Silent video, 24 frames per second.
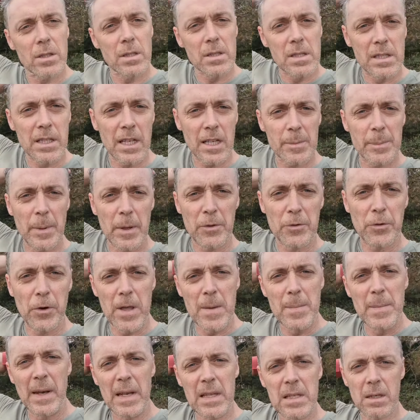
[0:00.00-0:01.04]
done
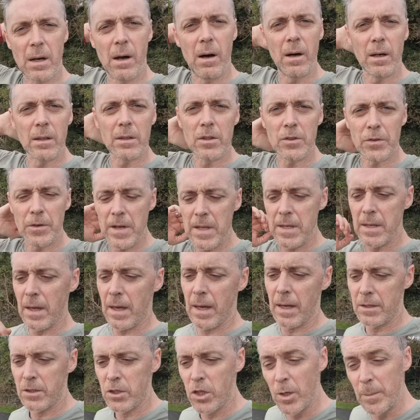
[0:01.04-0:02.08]
6x3 minutes on,
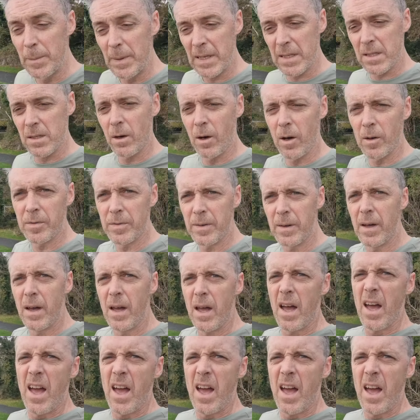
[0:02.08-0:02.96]
2 minutes off.